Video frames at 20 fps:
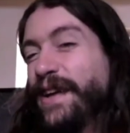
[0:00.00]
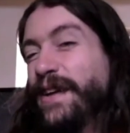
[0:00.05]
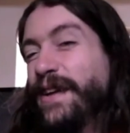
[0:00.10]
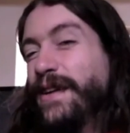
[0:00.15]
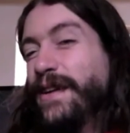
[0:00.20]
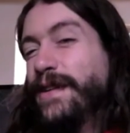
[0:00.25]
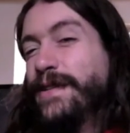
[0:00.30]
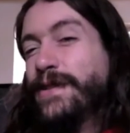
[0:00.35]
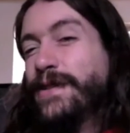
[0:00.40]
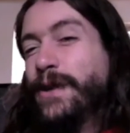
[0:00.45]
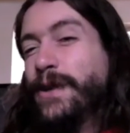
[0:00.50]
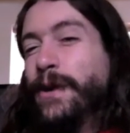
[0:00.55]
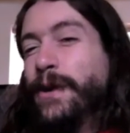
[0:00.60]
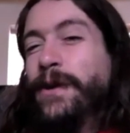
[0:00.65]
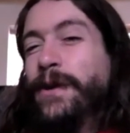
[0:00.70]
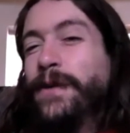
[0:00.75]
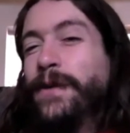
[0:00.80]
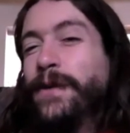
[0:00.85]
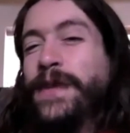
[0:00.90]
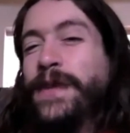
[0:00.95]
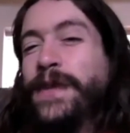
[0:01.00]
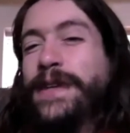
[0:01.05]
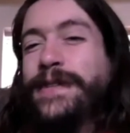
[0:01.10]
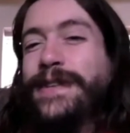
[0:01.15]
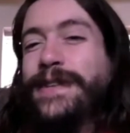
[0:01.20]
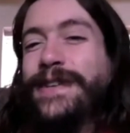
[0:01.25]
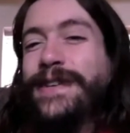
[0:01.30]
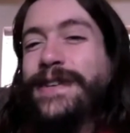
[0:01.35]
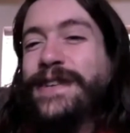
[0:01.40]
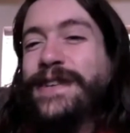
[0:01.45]
So this
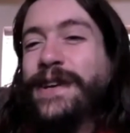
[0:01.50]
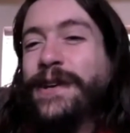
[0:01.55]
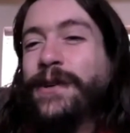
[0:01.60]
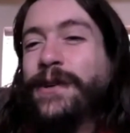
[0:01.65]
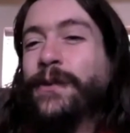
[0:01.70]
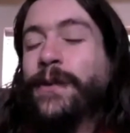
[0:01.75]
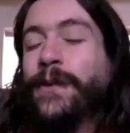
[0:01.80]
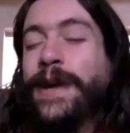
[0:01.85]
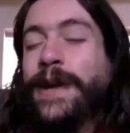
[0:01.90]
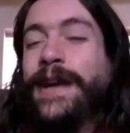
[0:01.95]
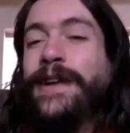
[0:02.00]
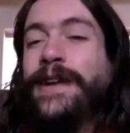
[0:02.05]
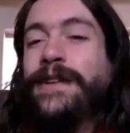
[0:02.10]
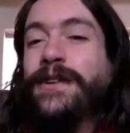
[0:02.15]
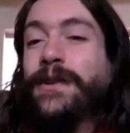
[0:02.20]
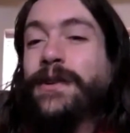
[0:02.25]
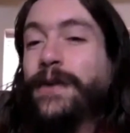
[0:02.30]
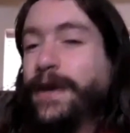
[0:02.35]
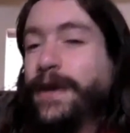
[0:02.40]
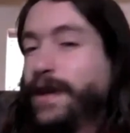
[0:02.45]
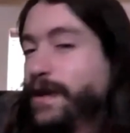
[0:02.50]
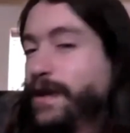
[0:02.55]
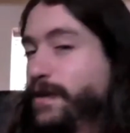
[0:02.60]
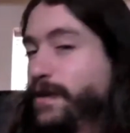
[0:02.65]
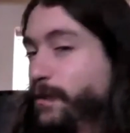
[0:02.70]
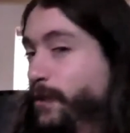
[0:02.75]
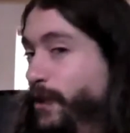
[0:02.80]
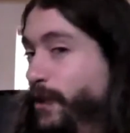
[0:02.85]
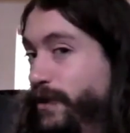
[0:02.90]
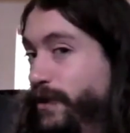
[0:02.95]
is a great, great
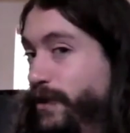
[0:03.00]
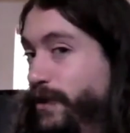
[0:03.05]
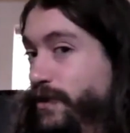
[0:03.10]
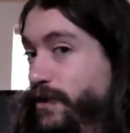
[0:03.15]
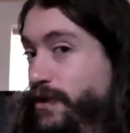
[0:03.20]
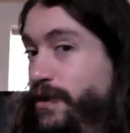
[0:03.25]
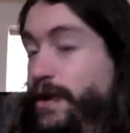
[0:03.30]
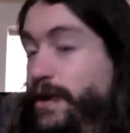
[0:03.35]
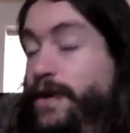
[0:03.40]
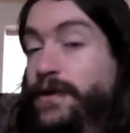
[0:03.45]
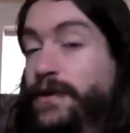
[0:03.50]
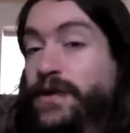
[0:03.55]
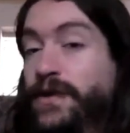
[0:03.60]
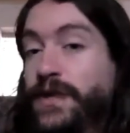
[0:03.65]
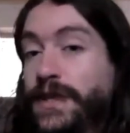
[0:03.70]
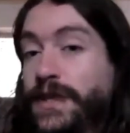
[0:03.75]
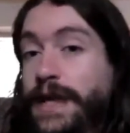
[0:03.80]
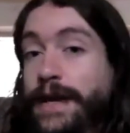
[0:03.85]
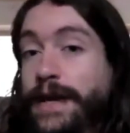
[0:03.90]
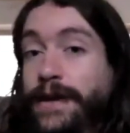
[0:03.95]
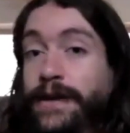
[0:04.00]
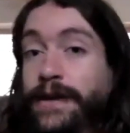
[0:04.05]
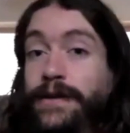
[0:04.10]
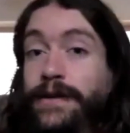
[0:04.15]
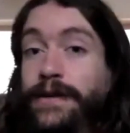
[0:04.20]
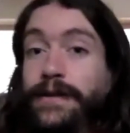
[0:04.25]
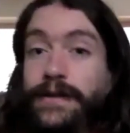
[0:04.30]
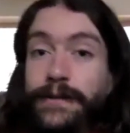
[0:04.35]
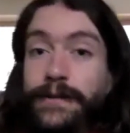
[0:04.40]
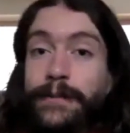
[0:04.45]
book to
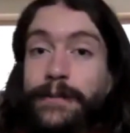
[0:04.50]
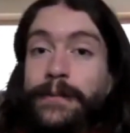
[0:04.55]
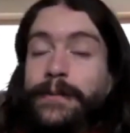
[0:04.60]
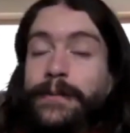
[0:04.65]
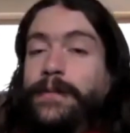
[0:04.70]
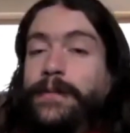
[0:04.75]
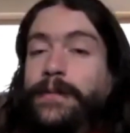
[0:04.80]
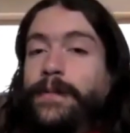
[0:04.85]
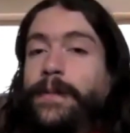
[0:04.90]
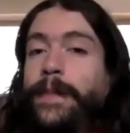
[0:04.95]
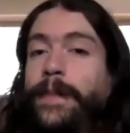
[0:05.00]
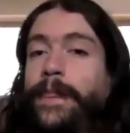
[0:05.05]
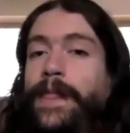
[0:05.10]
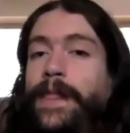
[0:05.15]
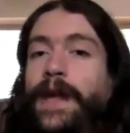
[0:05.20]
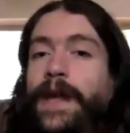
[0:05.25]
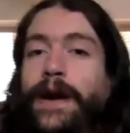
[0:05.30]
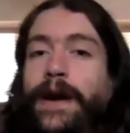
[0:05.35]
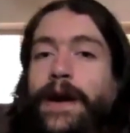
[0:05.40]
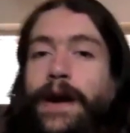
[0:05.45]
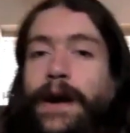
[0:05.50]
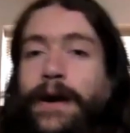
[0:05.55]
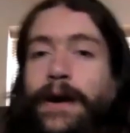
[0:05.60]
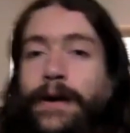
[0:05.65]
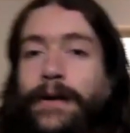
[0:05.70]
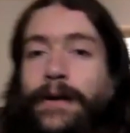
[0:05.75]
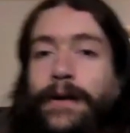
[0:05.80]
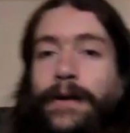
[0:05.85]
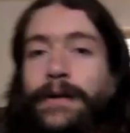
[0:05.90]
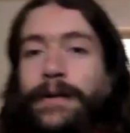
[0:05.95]
understand
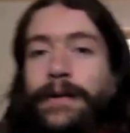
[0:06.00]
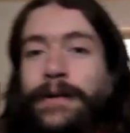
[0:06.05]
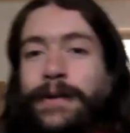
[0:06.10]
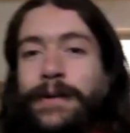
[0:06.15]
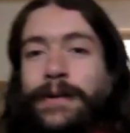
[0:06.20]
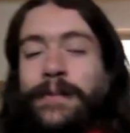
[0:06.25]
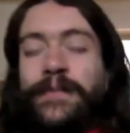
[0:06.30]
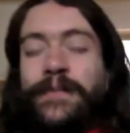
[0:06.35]
how